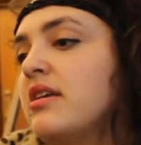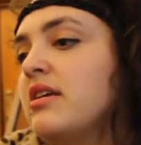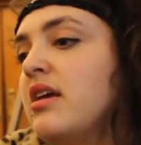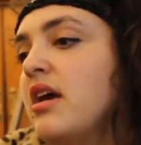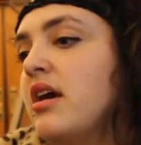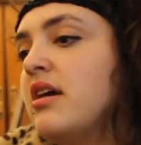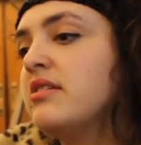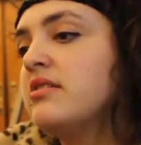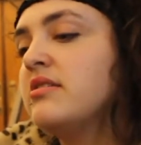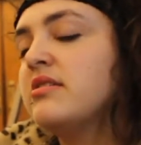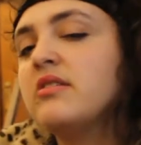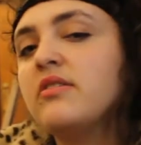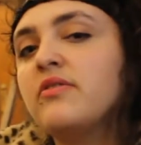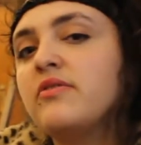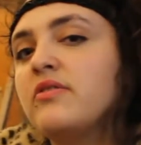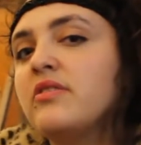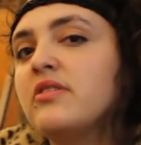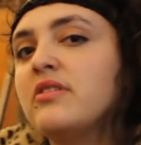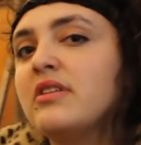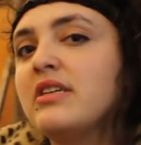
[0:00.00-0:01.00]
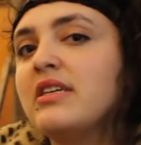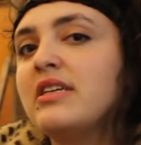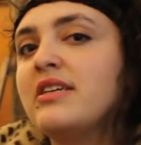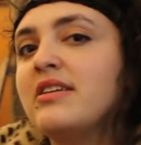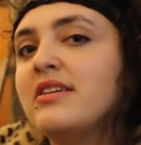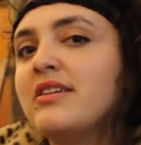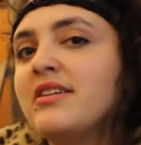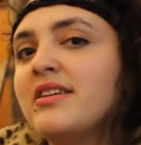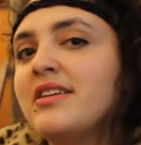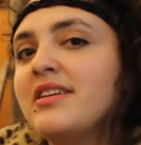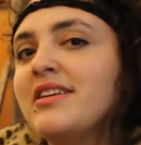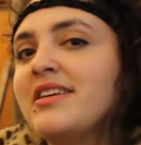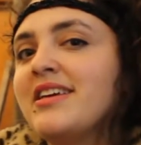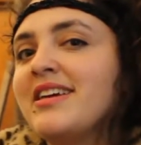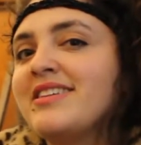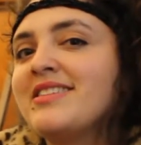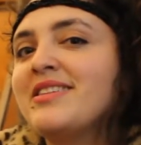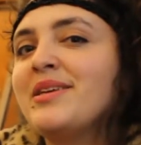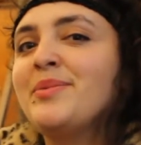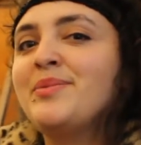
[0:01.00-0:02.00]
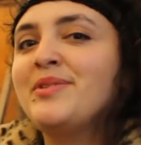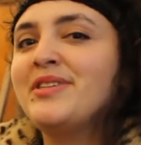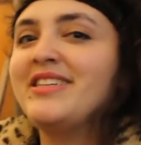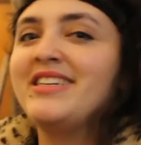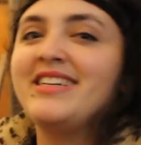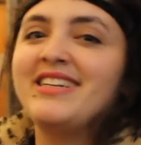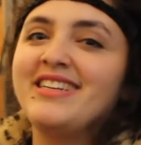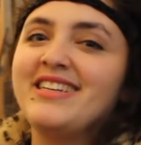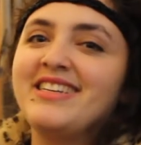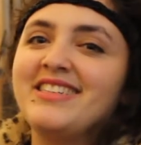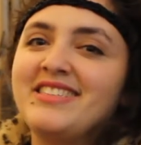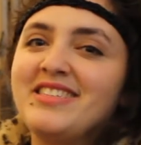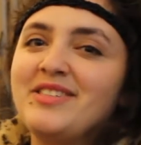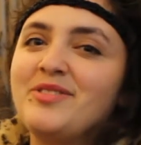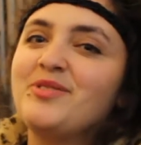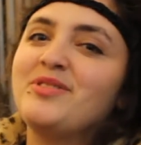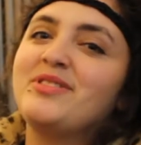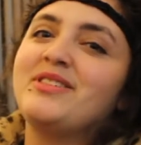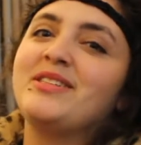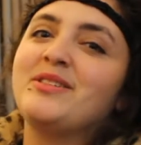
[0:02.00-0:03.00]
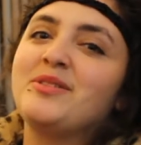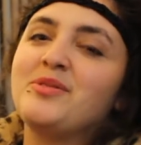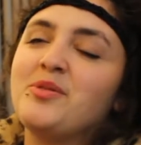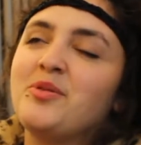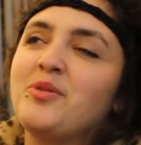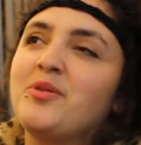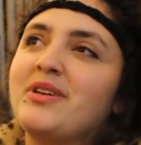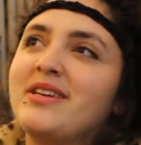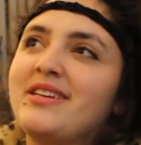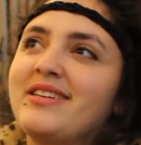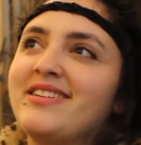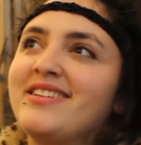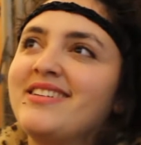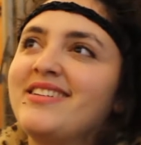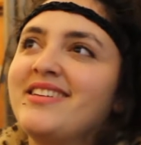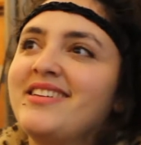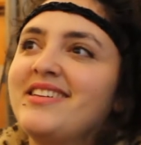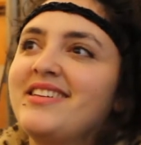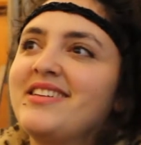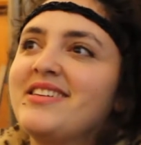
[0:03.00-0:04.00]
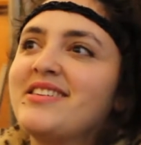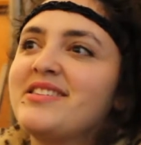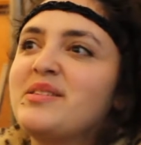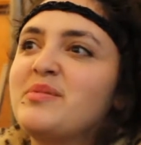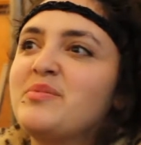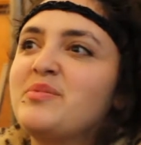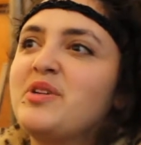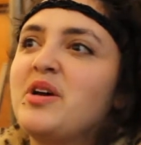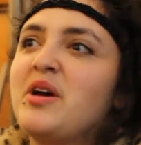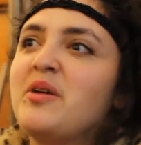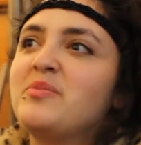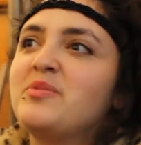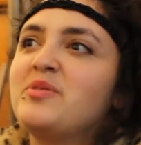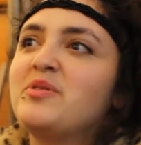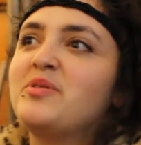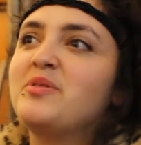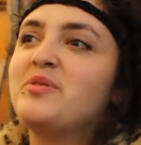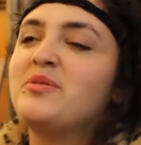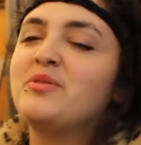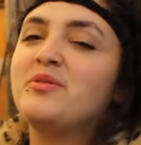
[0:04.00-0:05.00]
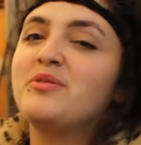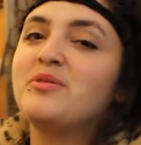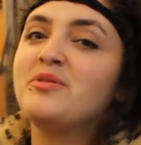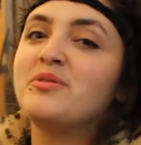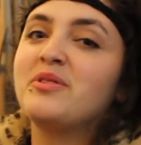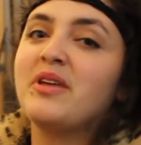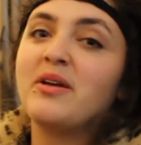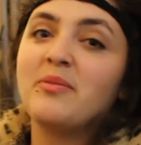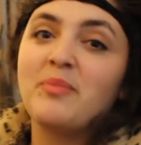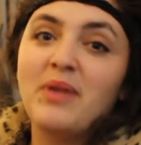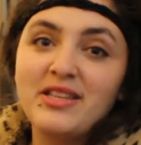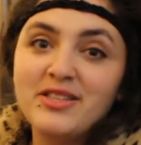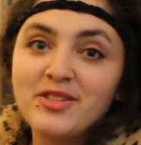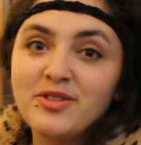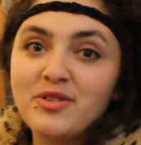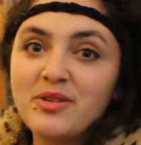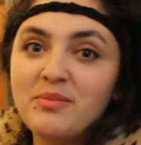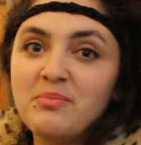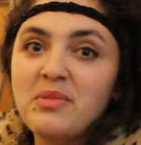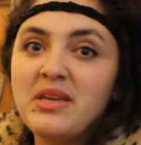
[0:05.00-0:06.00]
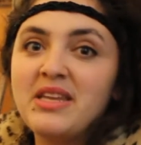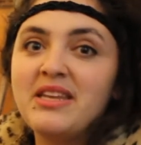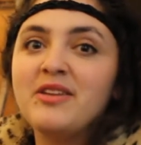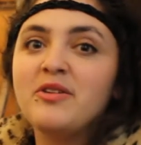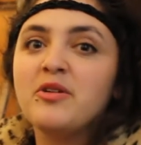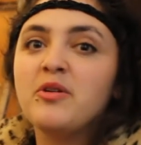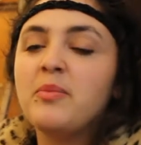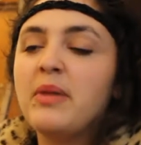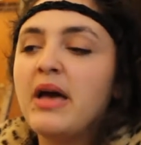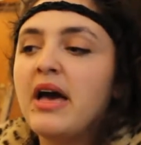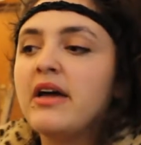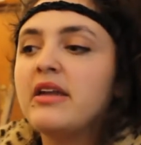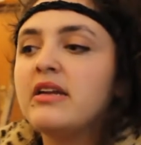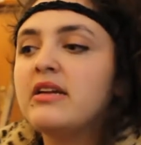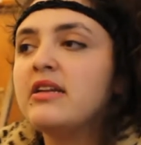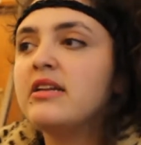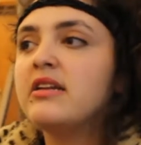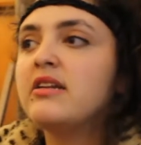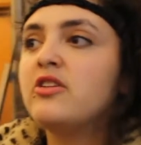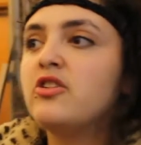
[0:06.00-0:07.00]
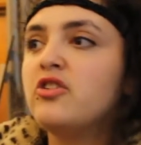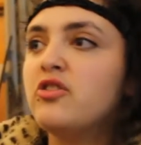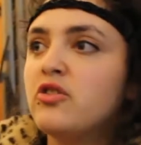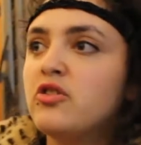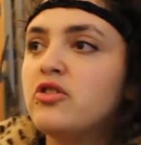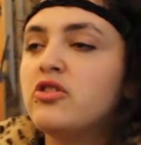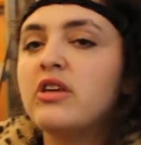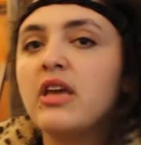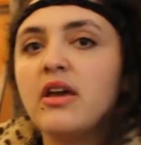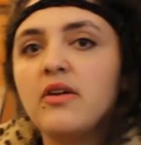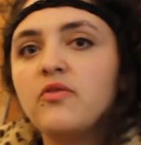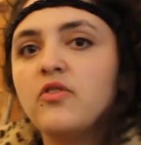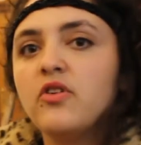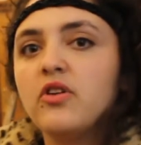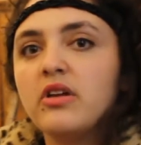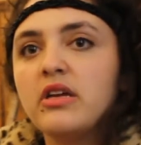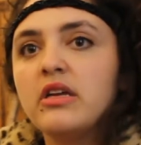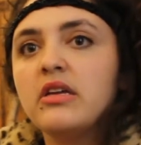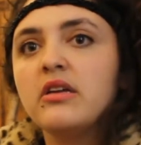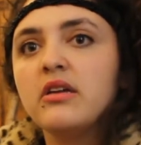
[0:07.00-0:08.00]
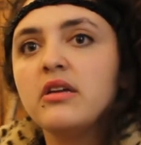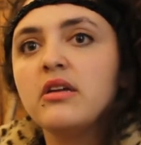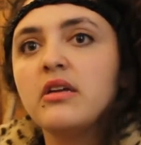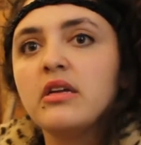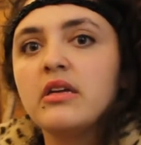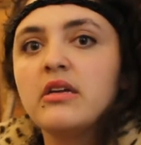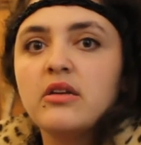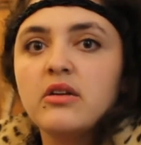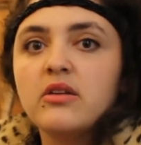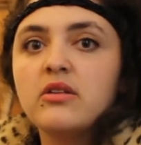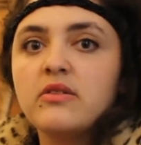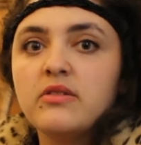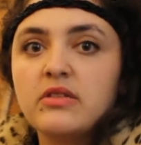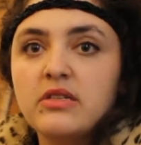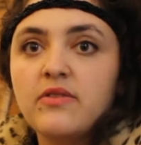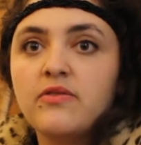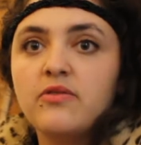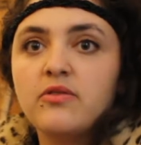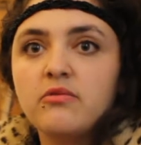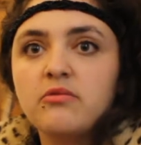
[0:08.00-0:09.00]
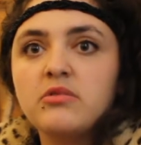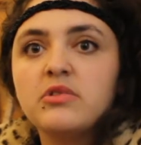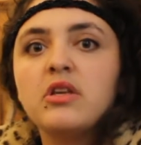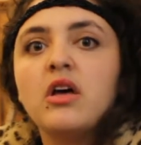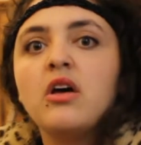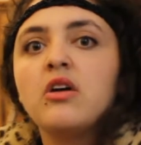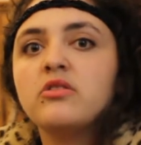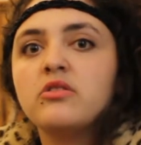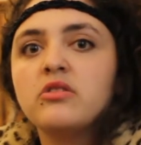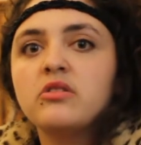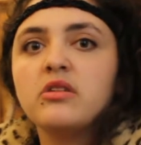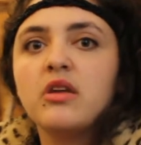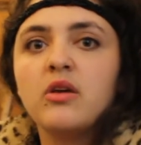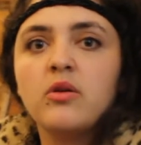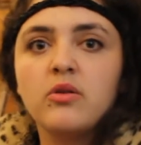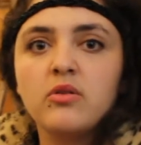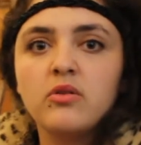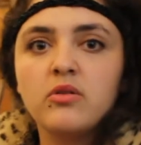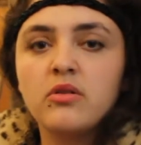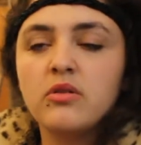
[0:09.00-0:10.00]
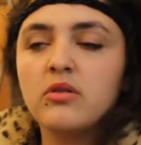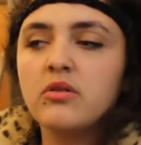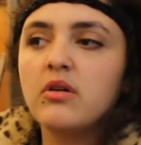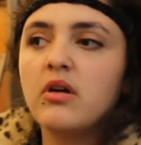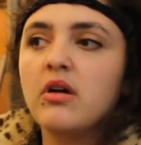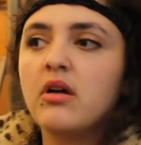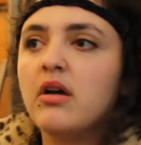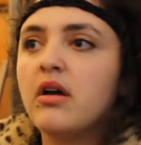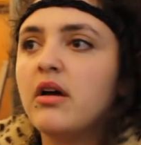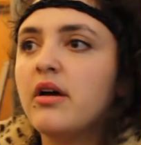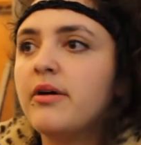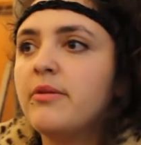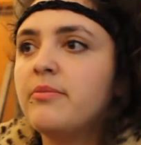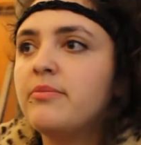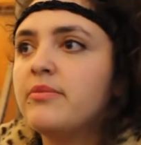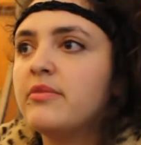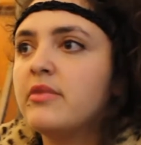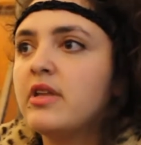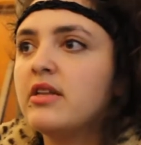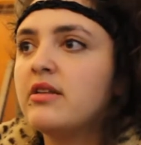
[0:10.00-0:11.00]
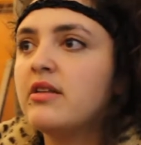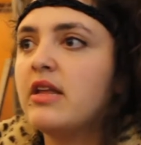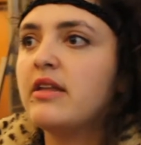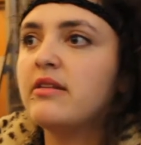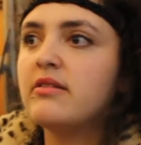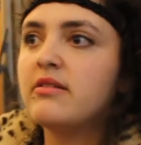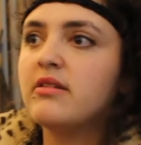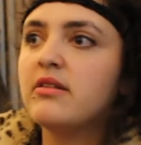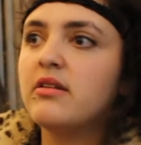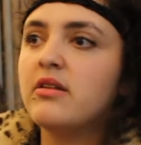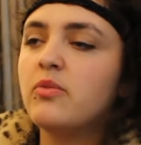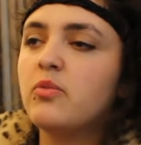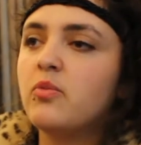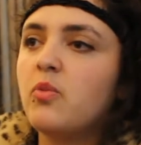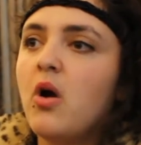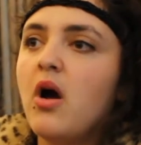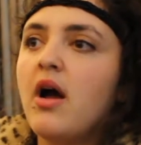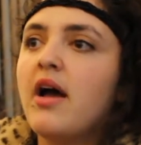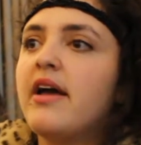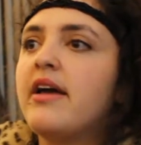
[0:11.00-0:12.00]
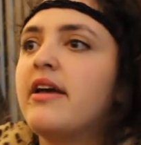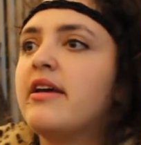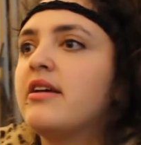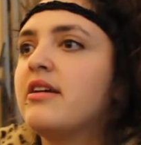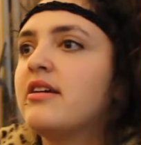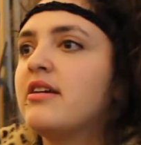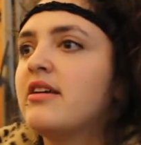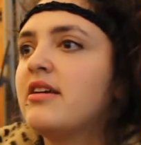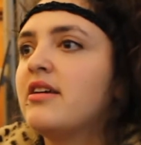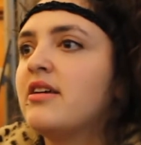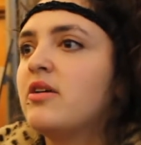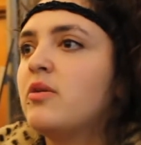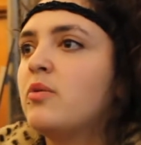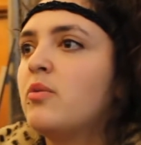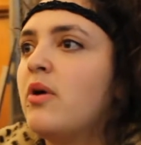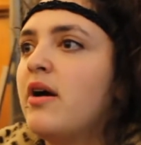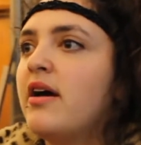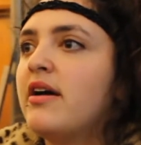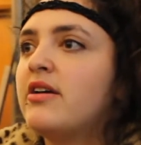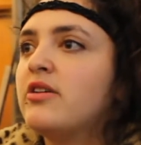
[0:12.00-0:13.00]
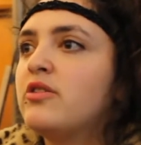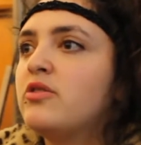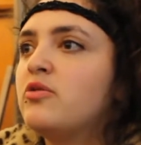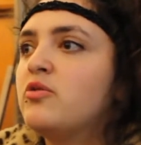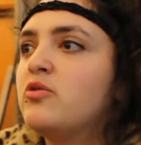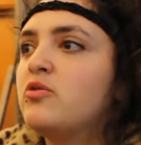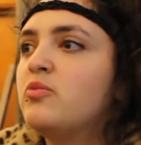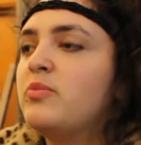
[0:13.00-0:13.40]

yeah, it's definitely accepted, and it's interesting talking sometimes to like mainstream media about it, and, you know, you get very different results. You say, and why are you